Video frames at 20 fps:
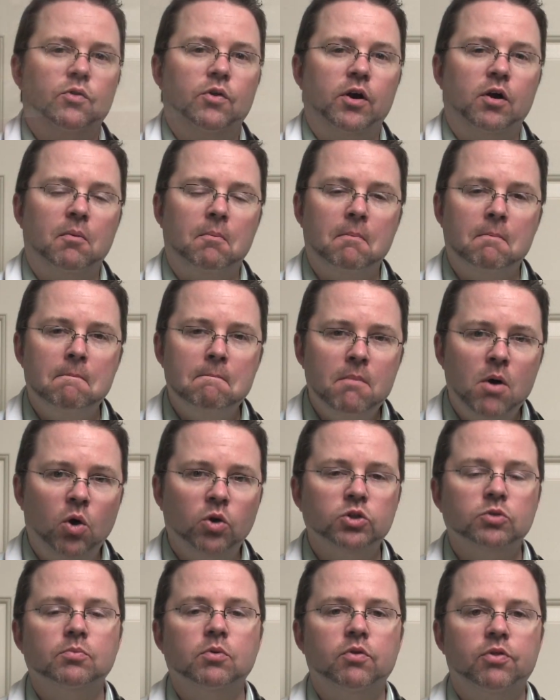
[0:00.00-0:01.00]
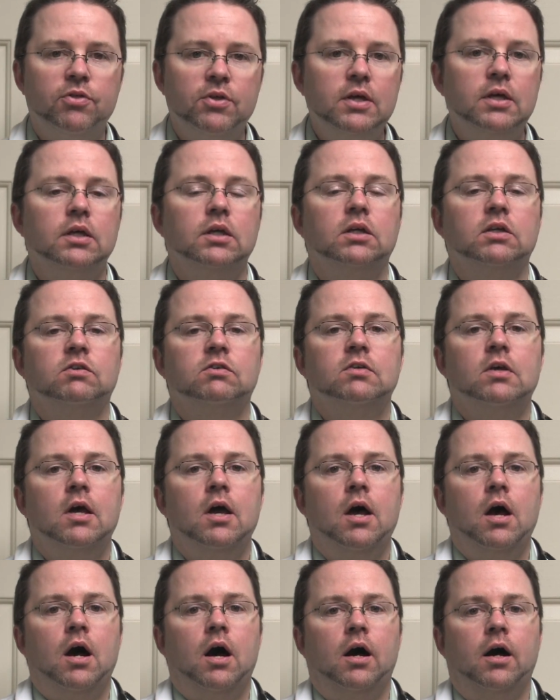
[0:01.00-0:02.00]
there are multiple things
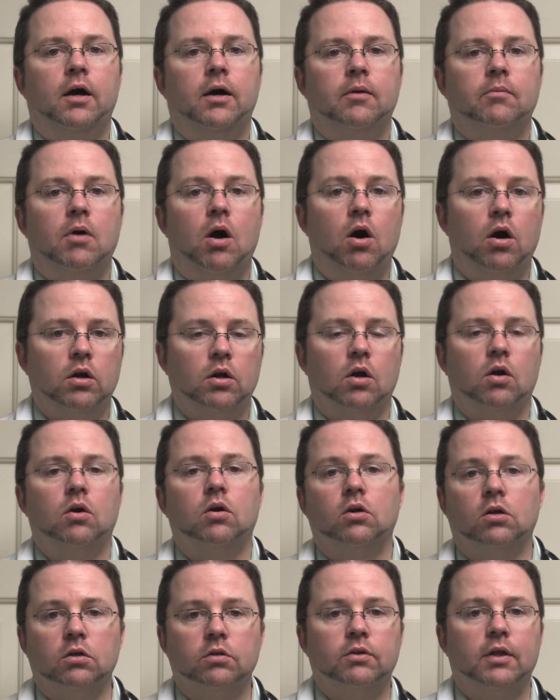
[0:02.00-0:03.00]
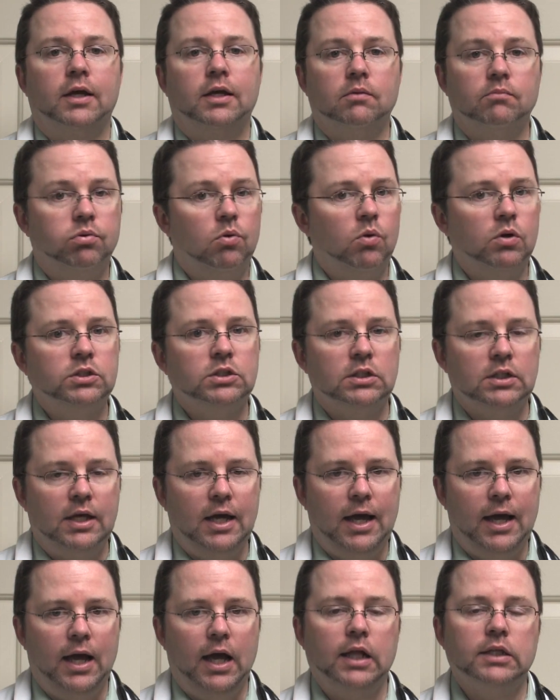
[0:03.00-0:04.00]
on earth that can poison
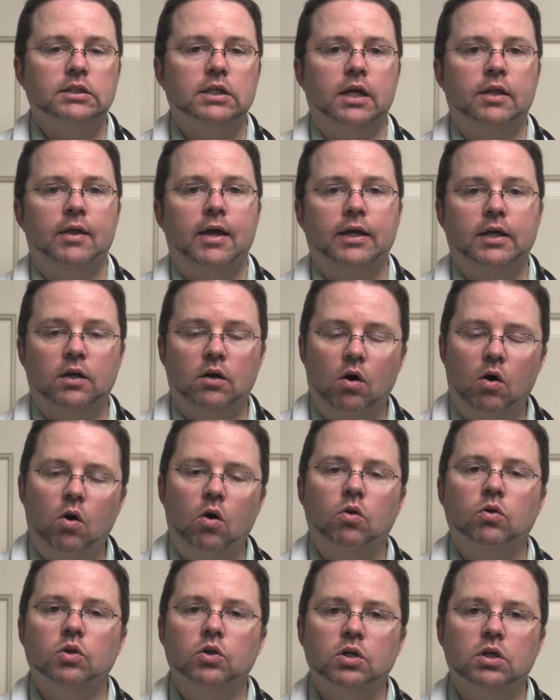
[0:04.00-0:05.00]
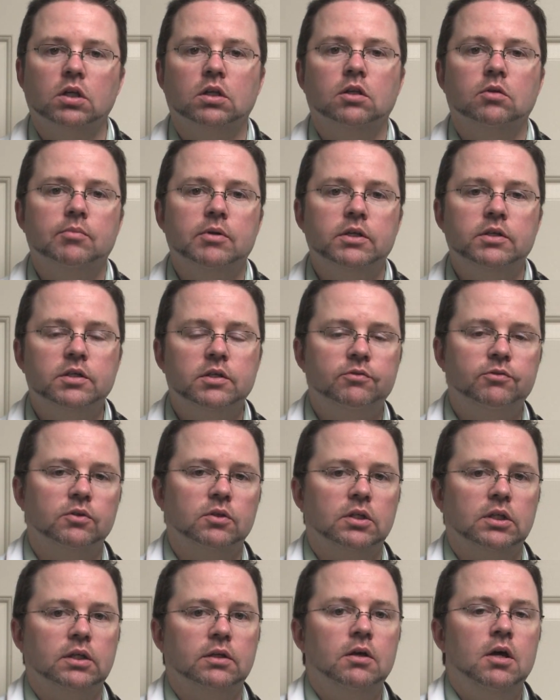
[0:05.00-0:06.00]
cats, and they can all look a little bit
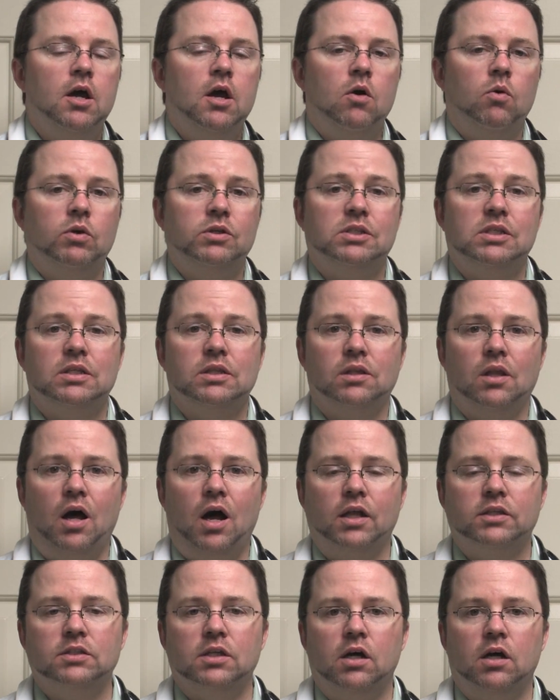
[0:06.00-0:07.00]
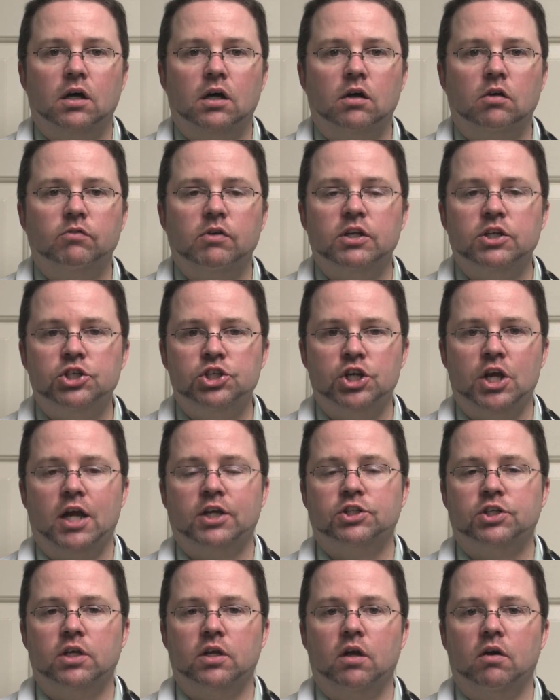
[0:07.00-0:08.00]
differently. We see lots of
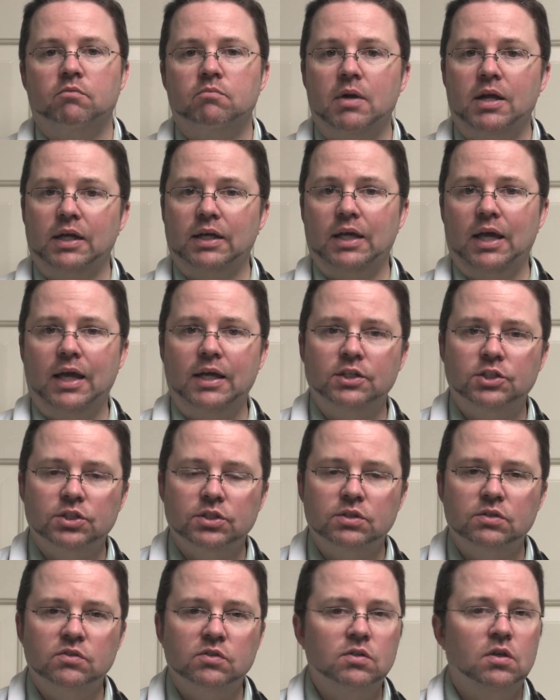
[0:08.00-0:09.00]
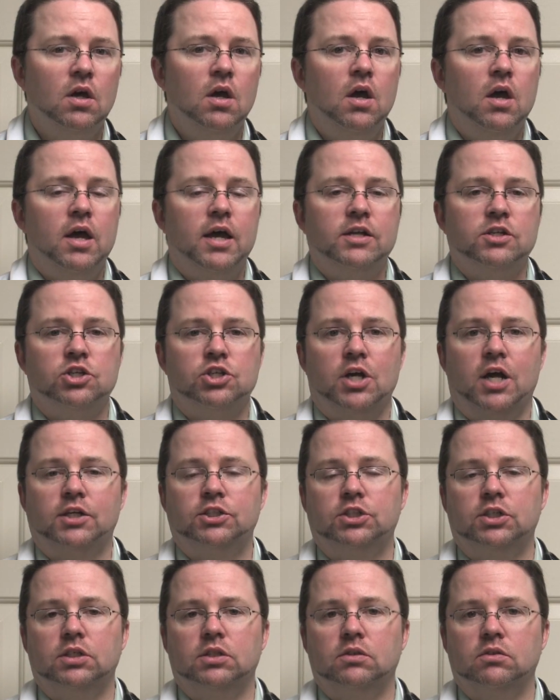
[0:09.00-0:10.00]
ingestion of medications,
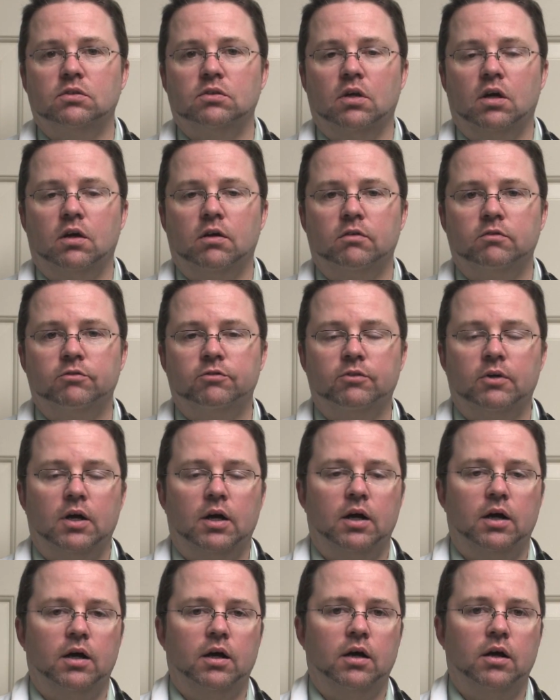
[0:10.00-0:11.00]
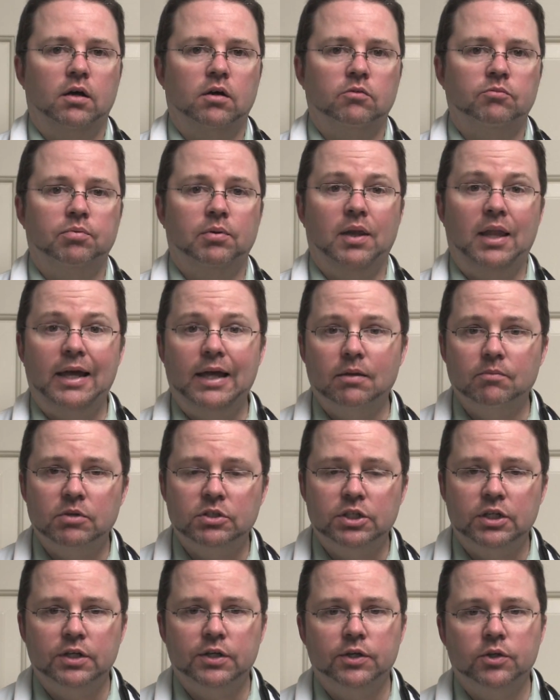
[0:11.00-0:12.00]
ingestions of plant
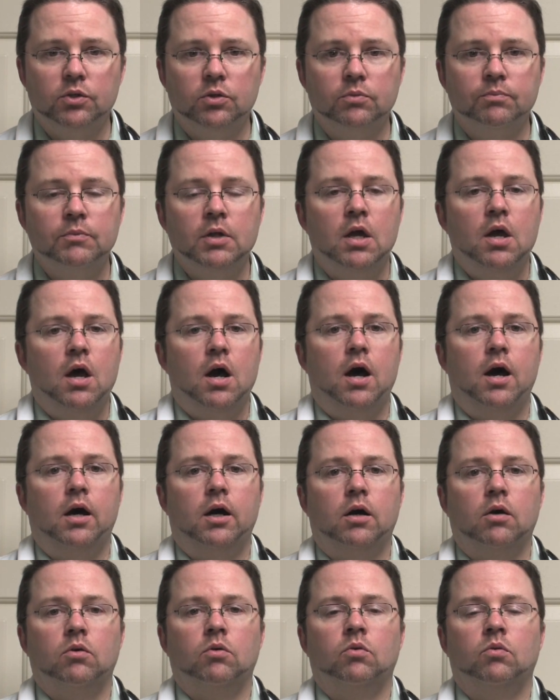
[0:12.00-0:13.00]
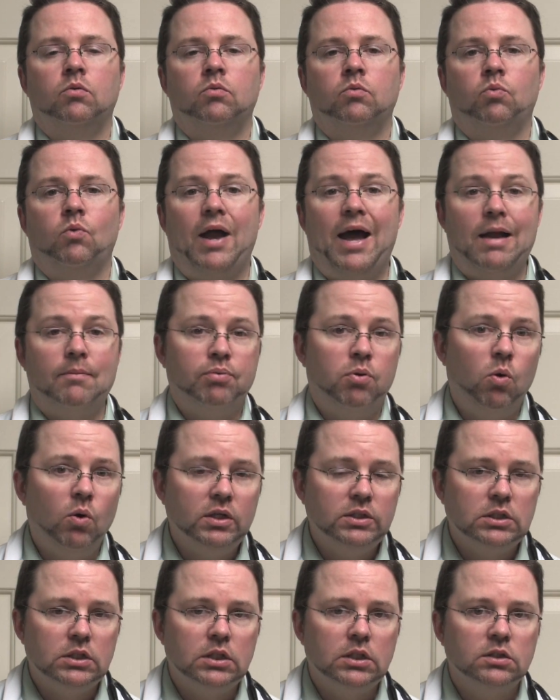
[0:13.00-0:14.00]
material, rat
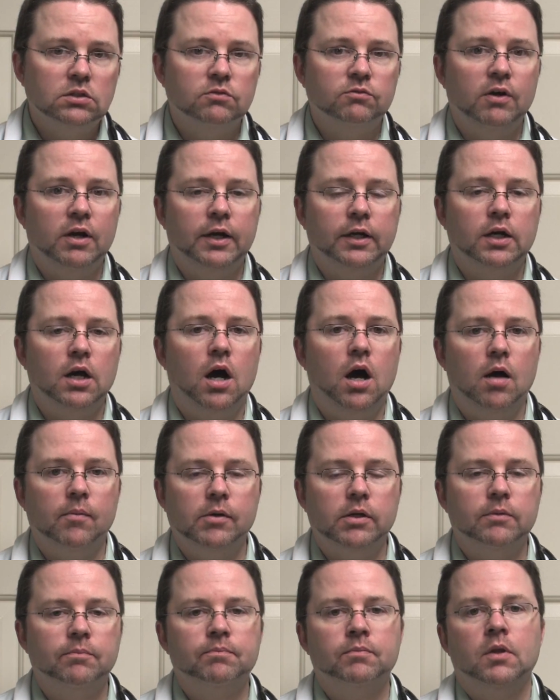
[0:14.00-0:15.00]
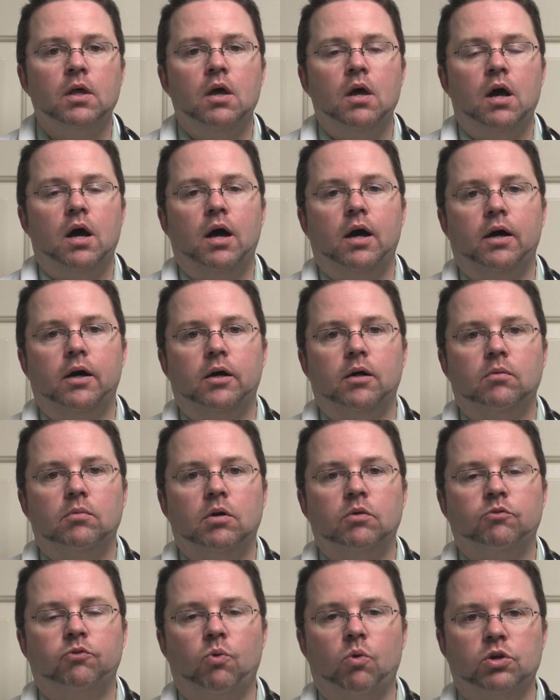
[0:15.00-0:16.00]
poisonings very common.
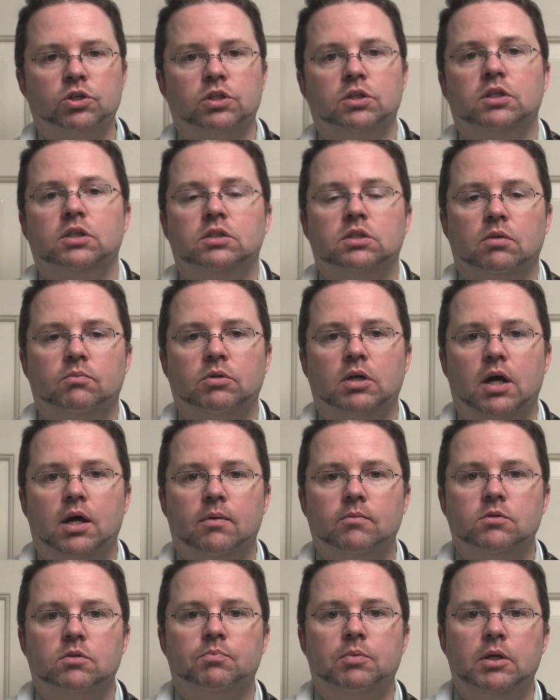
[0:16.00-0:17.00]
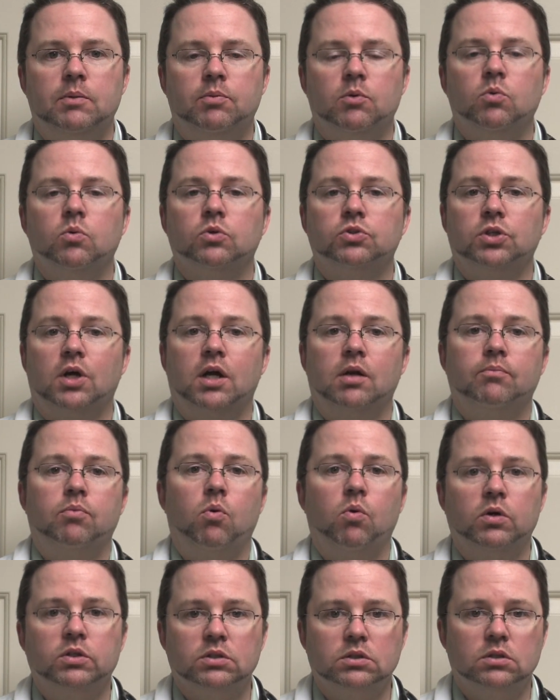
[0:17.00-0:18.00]
Unfortunately, sometimes people will try to
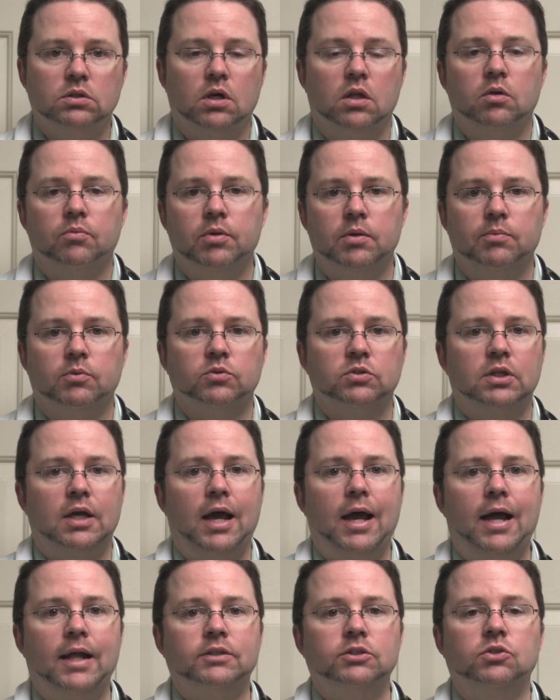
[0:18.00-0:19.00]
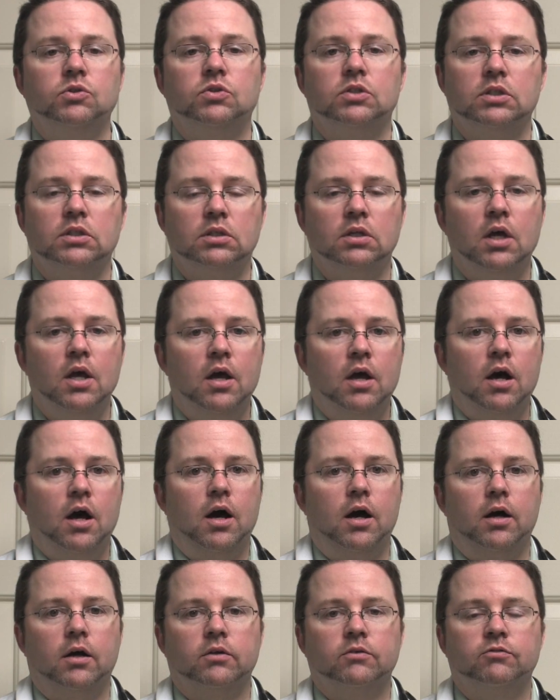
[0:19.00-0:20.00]
poison other people's cats using
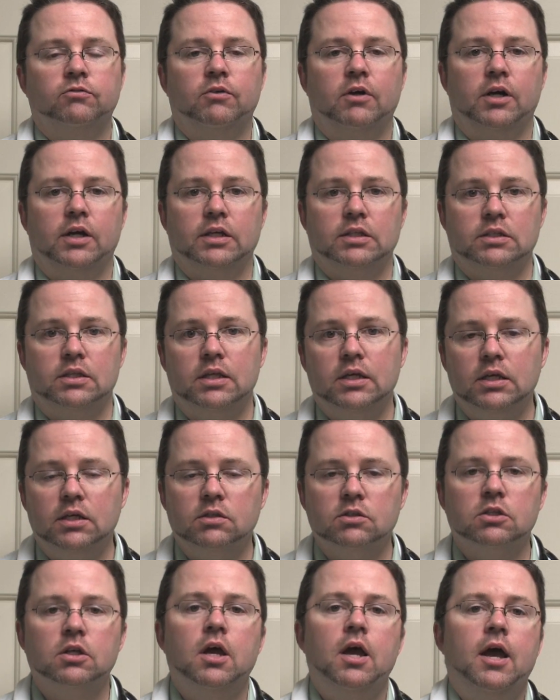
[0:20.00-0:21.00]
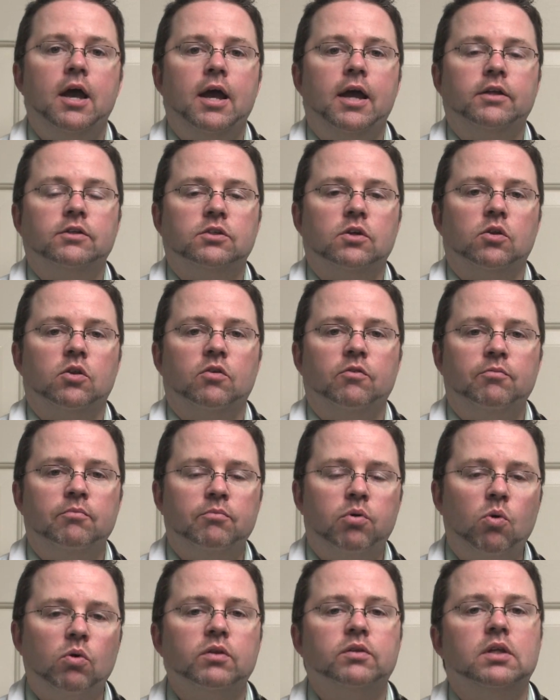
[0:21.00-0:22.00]
various things. And so the
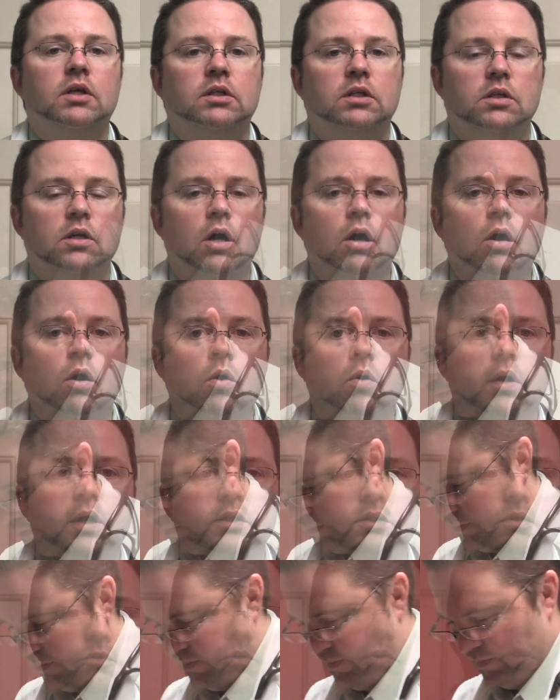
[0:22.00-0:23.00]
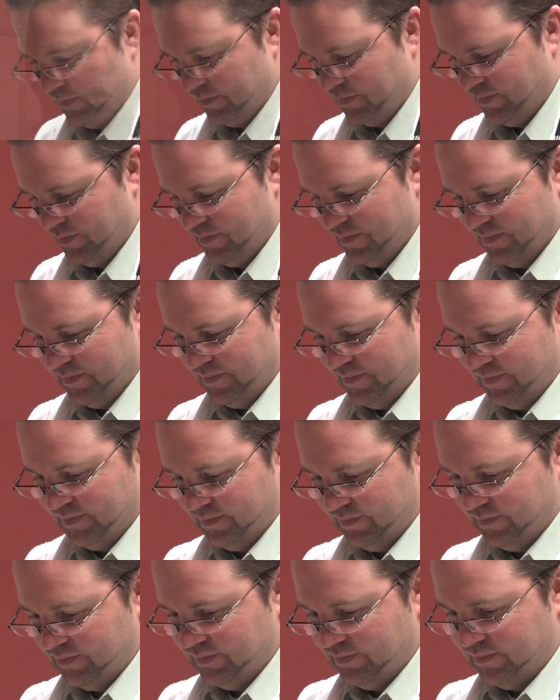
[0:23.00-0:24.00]
important thing to know is if you think there's a
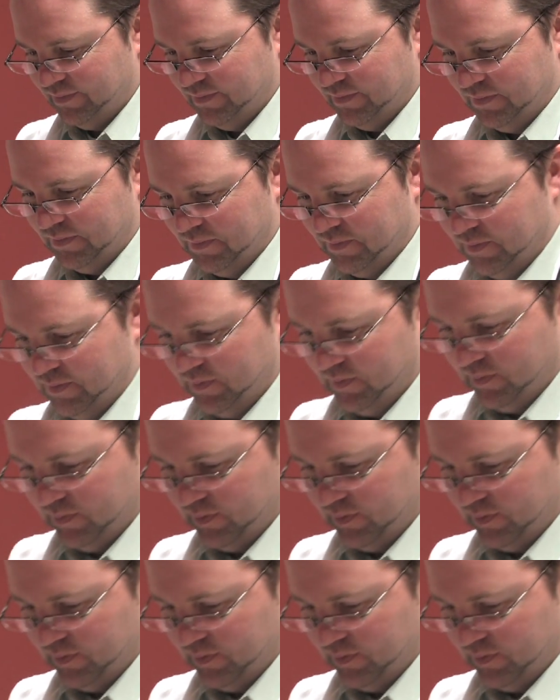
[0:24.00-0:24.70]
poisoning, veterinary